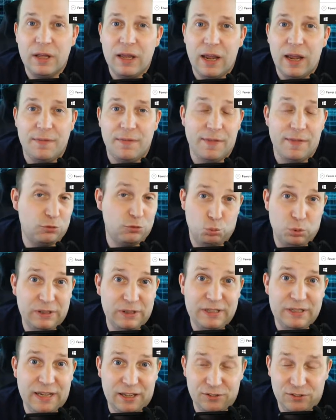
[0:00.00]
And that's
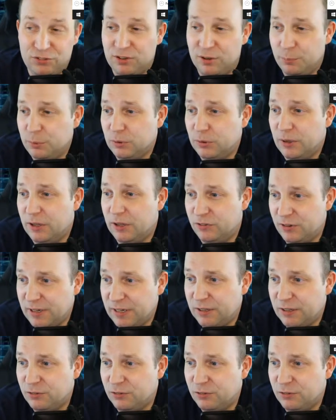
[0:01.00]
really as simple as it is.